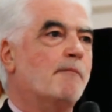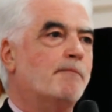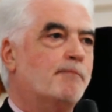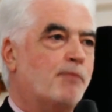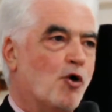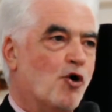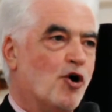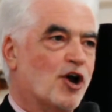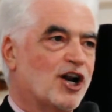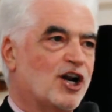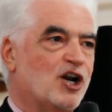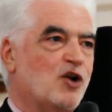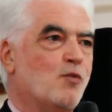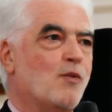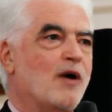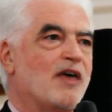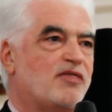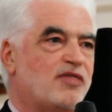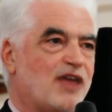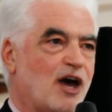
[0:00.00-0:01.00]
born
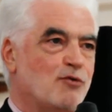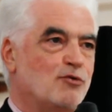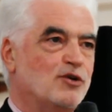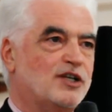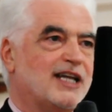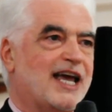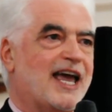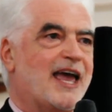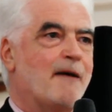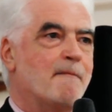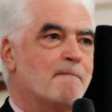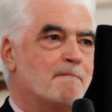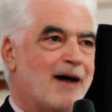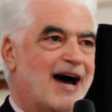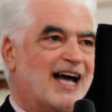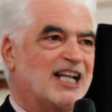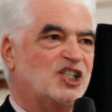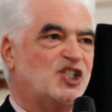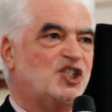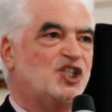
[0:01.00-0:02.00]
without
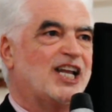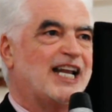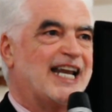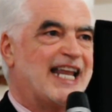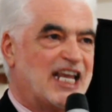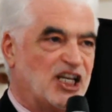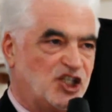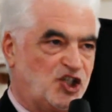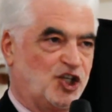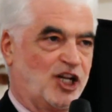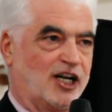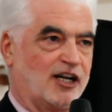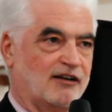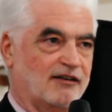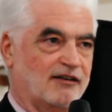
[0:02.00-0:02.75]
imagination."